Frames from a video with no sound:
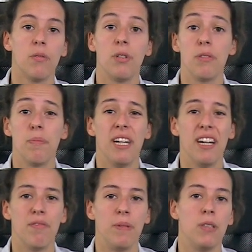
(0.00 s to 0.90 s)
which may
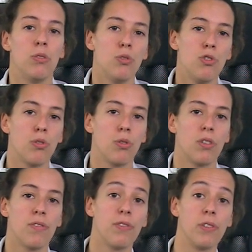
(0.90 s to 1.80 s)
have been too
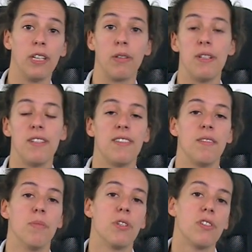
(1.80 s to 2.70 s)
short for increases
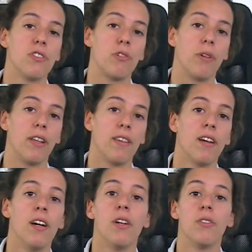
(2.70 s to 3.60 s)
in muscle
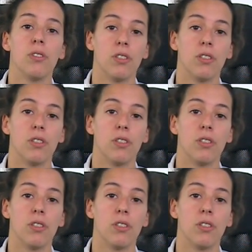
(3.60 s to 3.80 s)
strength to